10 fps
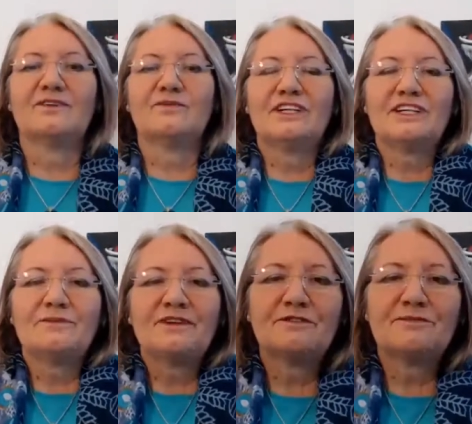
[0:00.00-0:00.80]
Welcome
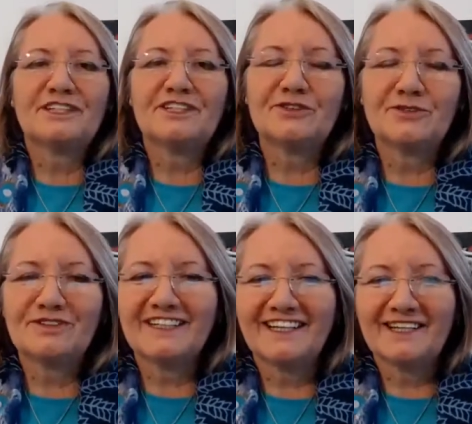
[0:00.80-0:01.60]
everybody to
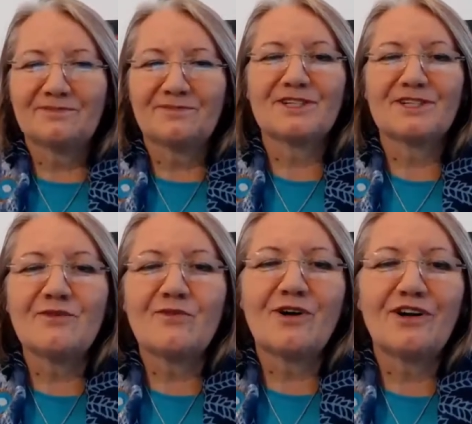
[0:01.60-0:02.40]
the
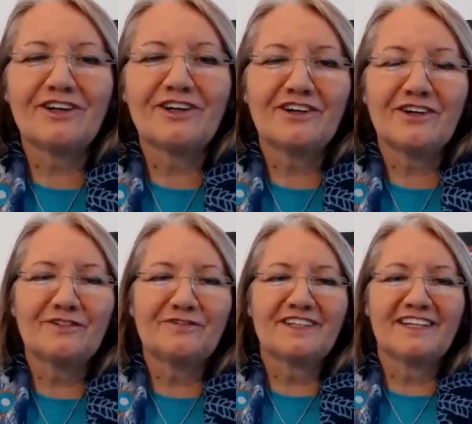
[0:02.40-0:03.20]
pre-work
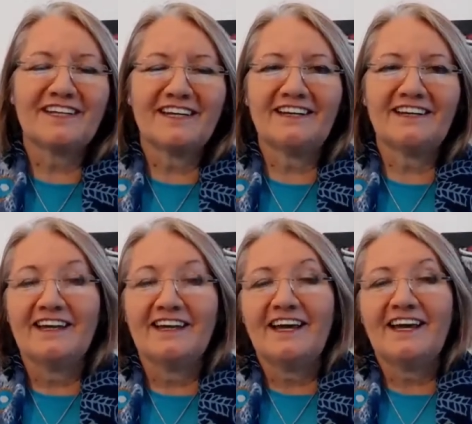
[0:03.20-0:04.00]
of the
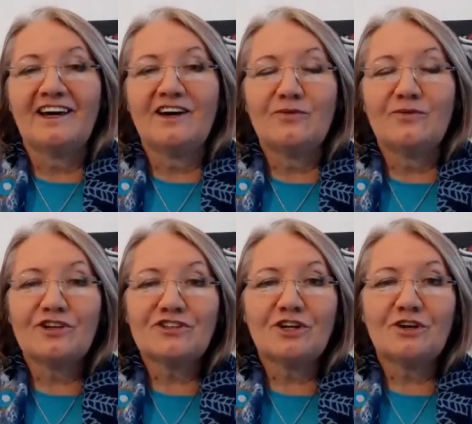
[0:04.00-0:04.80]

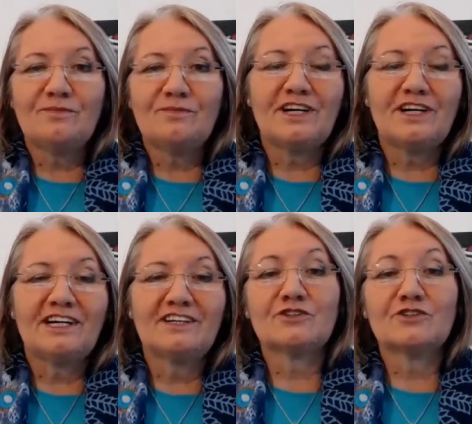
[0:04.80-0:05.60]
workshop,
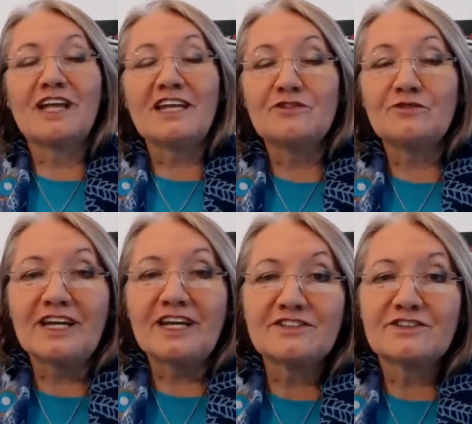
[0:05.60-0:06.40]
Creative
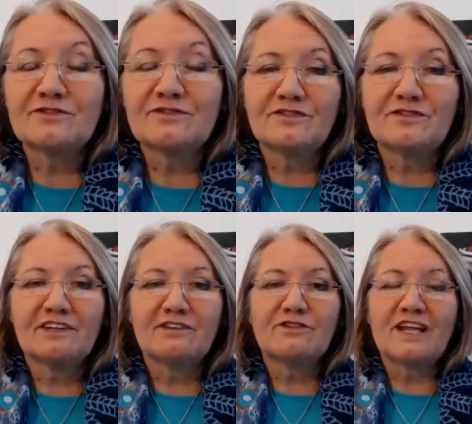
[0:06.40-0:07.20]
Ways of
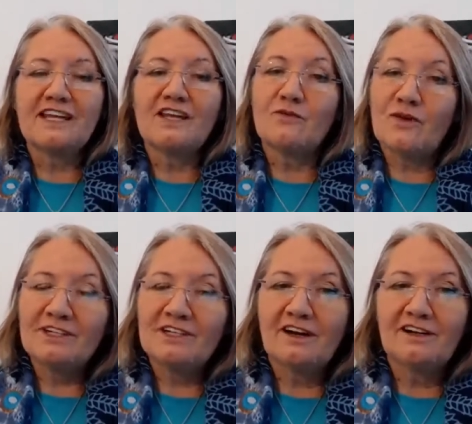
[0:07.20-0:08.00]
Running a
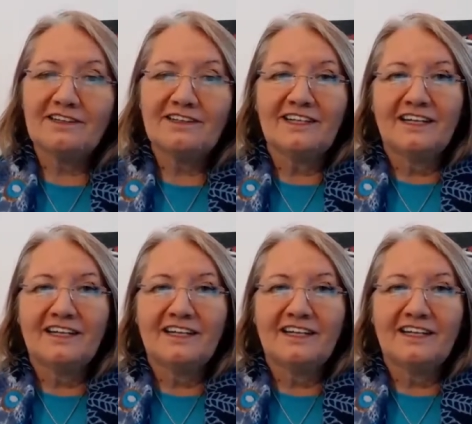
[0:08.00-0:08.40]
Webinar.